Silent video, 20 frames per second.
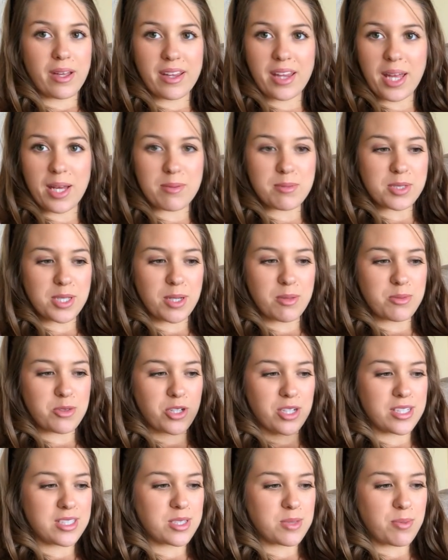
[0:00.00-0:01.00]
my laptop
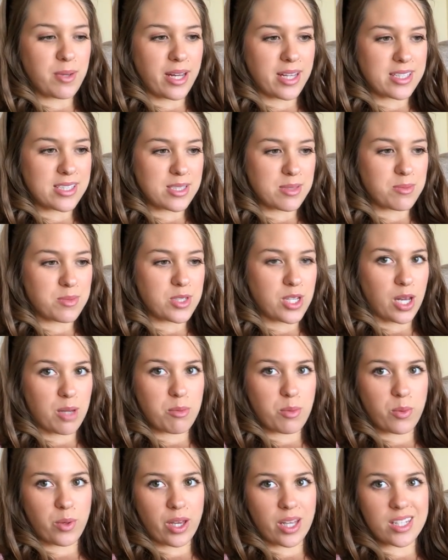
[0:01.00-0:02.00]
trying to pass some
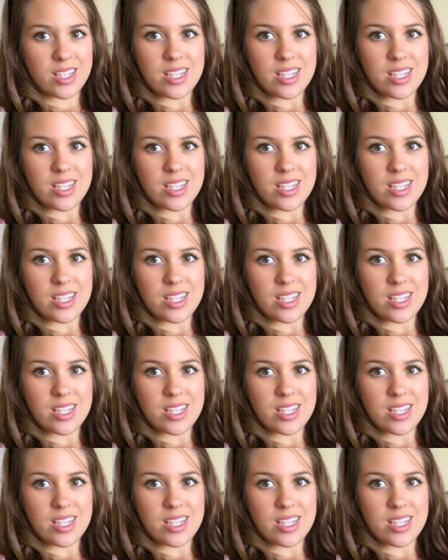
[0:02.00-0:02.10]
time away.